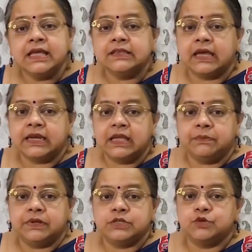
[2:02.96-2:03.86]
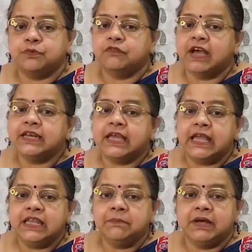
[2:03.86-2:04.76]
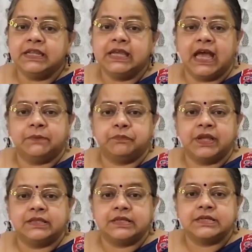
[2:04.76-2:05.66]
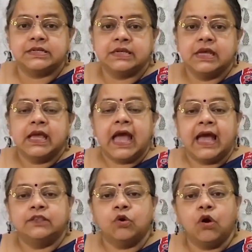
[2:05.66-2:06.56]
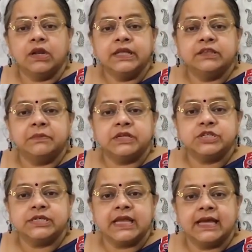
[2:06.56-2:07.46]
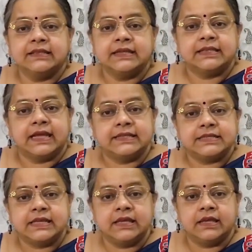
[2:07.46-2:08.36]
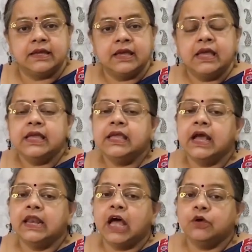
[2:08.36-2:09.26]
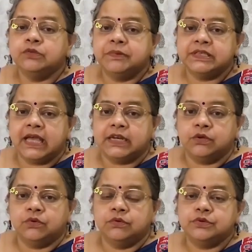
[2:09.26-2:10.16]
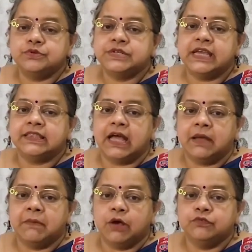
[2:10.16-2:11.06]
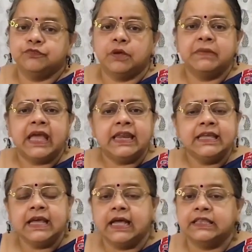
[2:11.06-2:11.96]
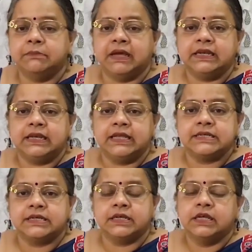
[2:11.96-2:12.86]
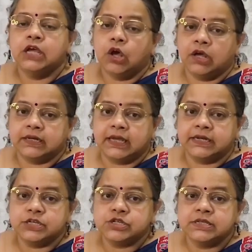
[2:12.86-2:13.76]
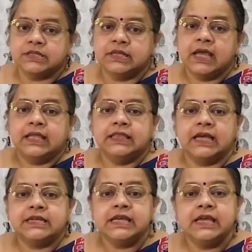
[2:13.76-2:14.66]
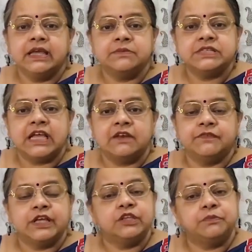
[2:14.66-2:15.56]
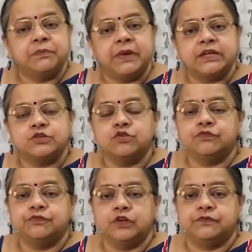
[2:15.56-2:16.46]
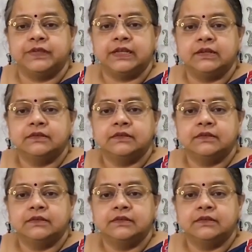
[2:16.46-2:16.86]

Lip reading: is unable to provide any money at present, as all his merchandise is at sea, he allows Bassanio to take the amount from any other moneylender on conditions that he himself is prepared to fulfill.